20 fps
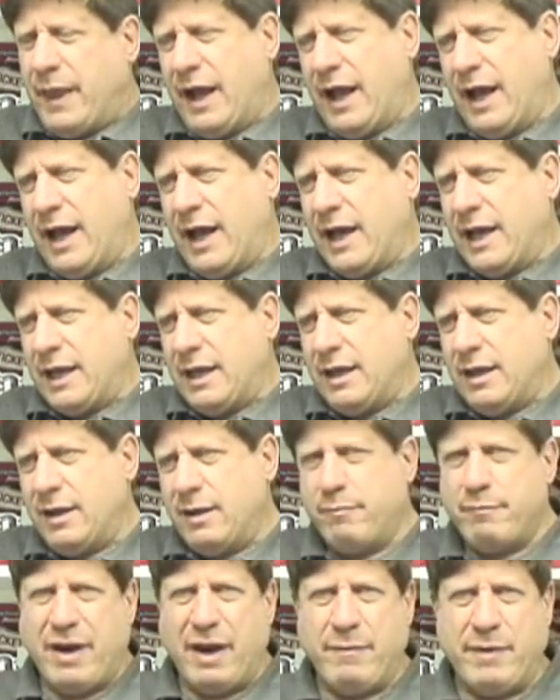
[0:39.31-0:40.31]
I
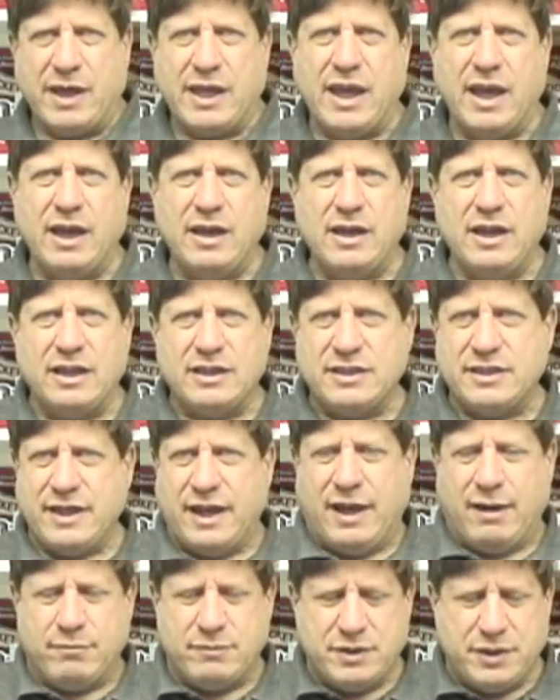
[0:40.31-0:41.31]
buy my candy at
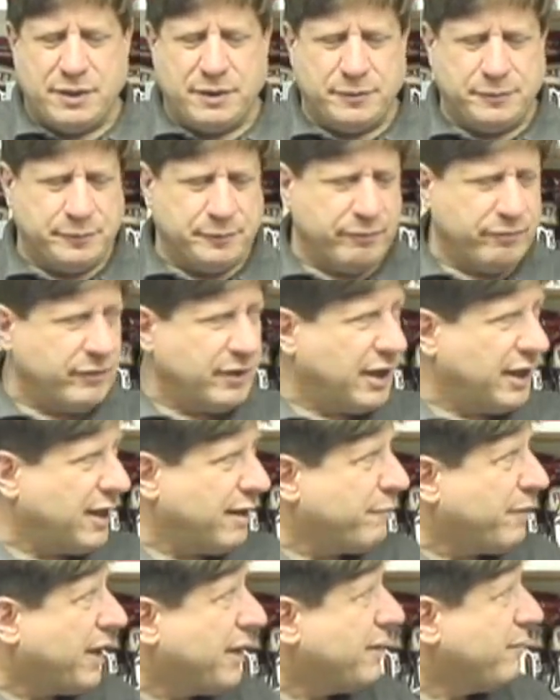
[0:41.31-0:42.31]
Sam's, and
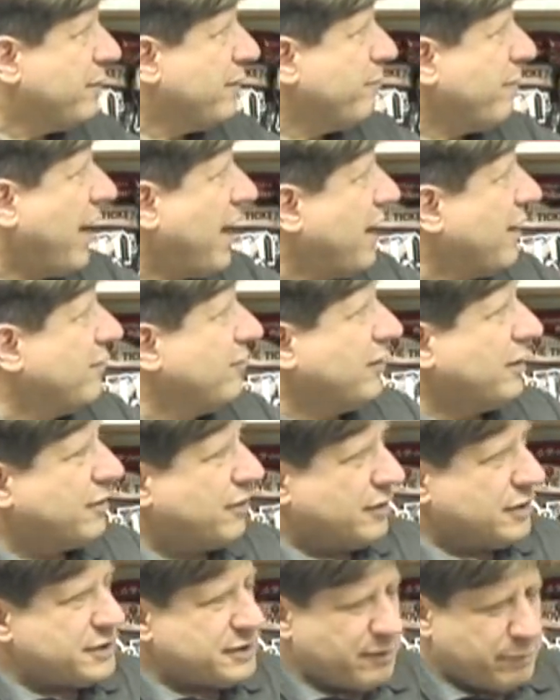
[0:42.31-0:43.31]
I buy them in bags
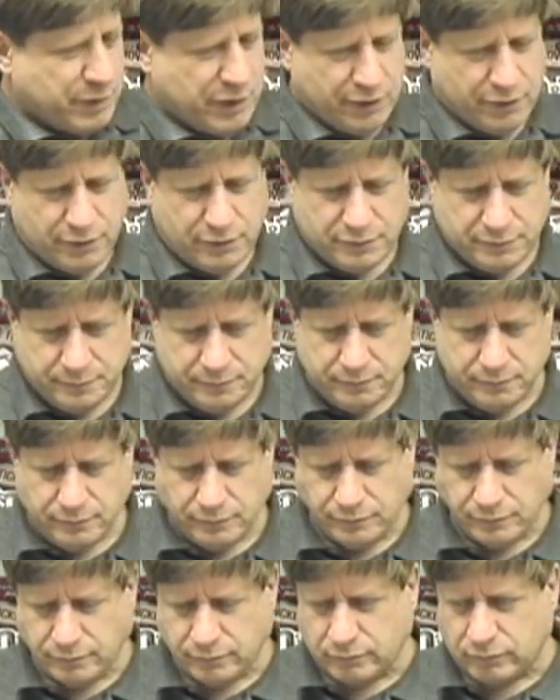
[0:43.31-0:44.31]
like this up here.
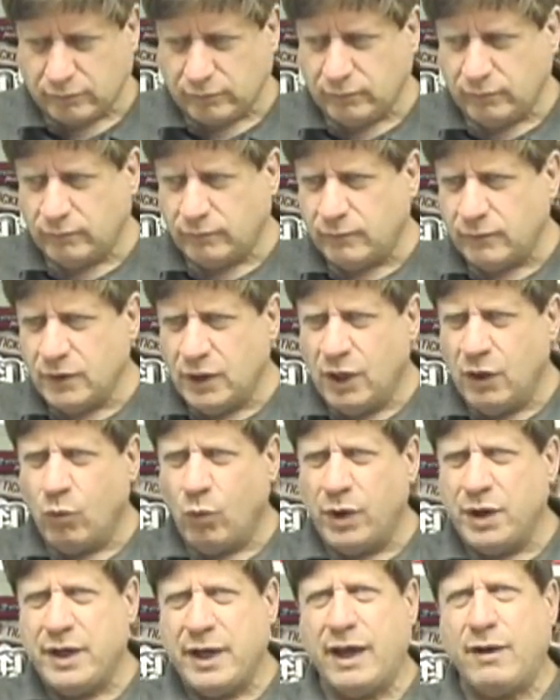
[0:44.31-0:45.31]

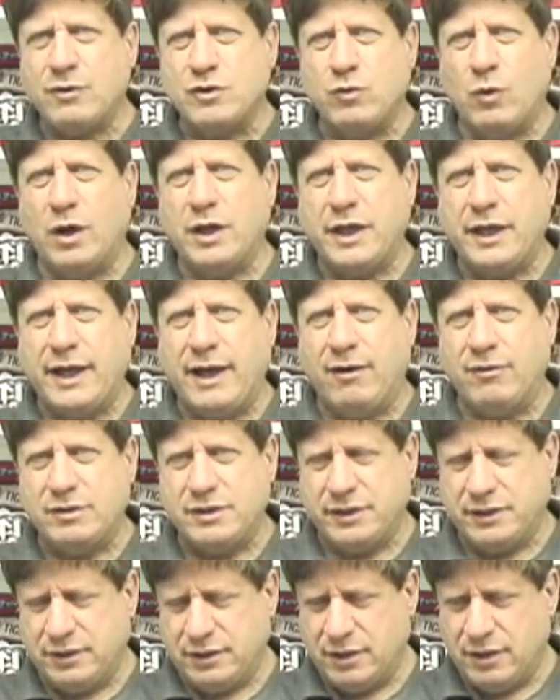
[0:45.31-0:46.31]
And one day I was walking
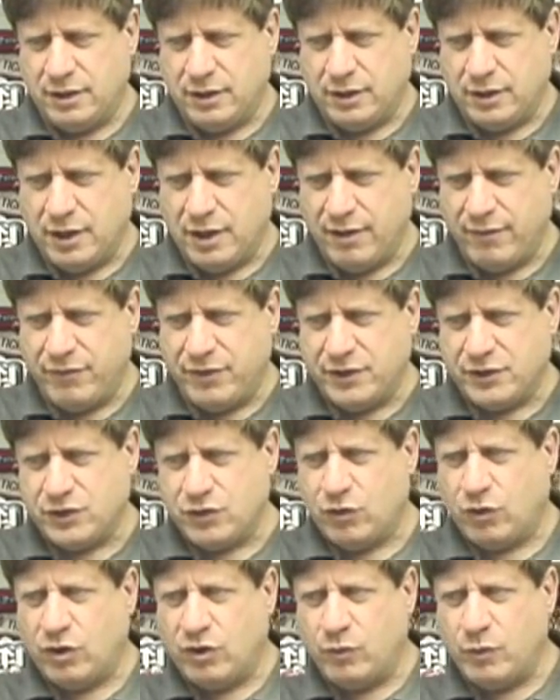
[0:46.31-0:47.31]
out of the
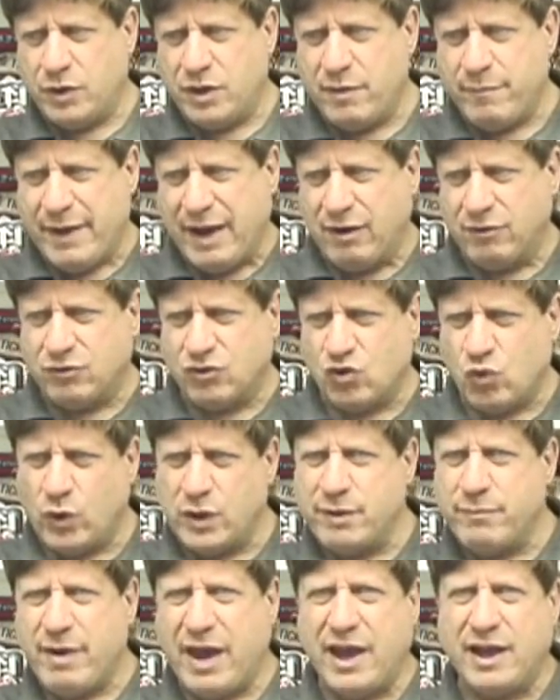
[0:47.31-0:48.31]
store with about
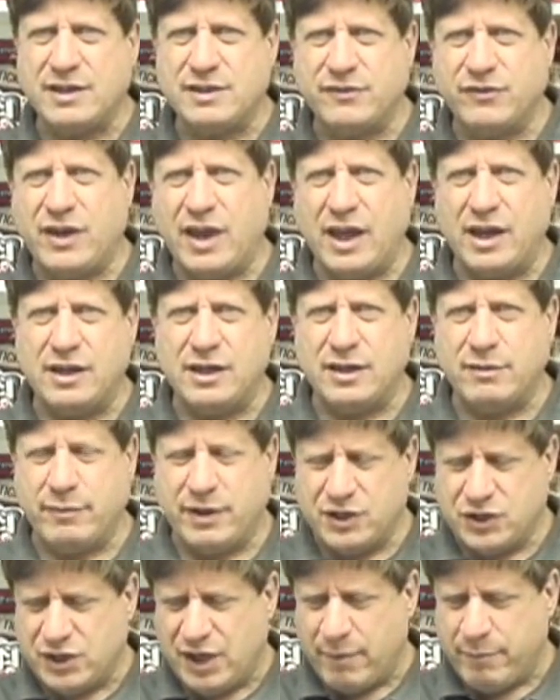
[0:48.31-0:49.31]
20 bags of candy in
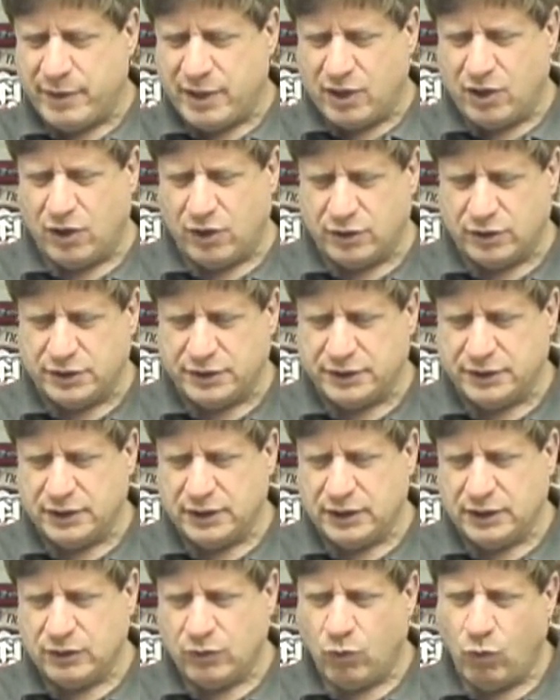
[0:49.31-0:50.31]
my shopping cart,
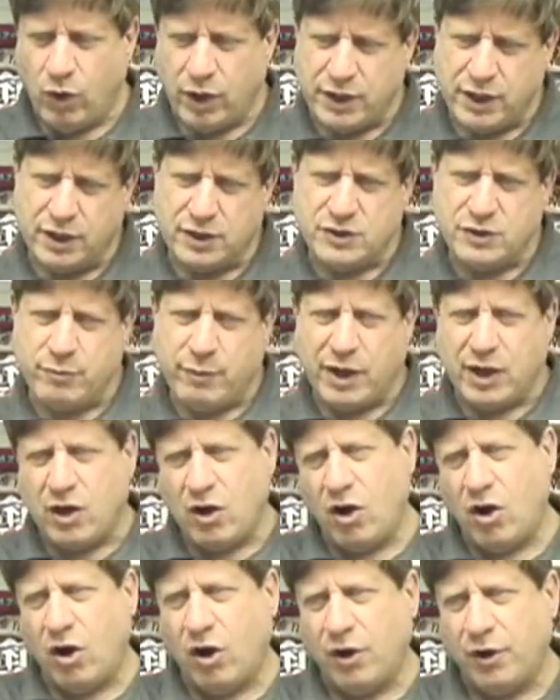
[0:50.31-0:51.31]
walking to my
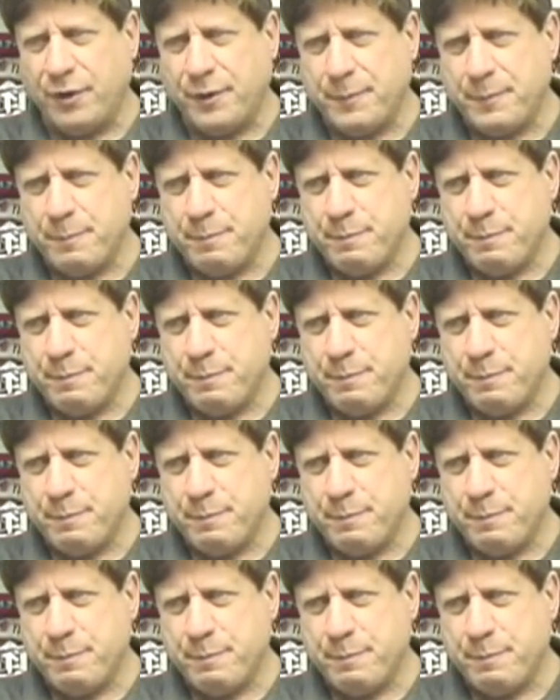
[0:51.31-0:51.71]
car,